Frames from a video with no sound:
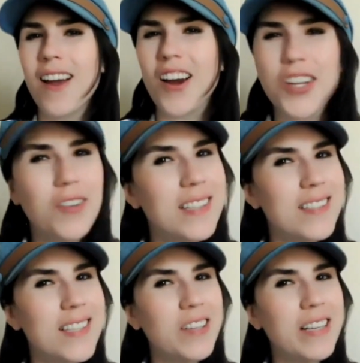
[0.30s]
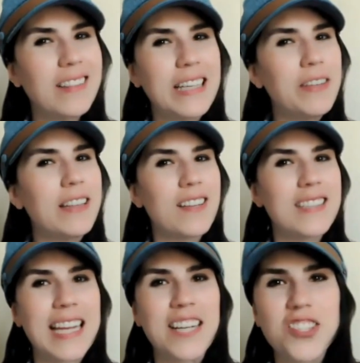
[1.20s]
Are you considering leaving
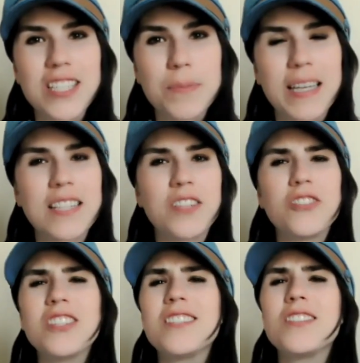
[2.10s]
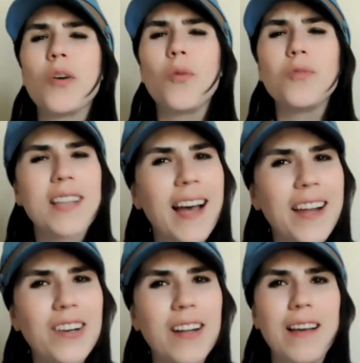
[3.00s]
Los Angeles because you're just so
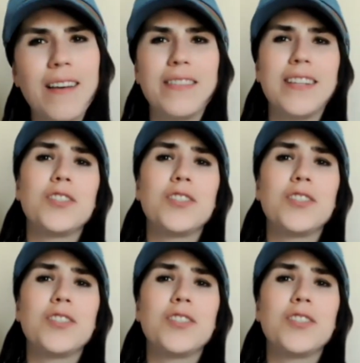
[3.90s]
tired of the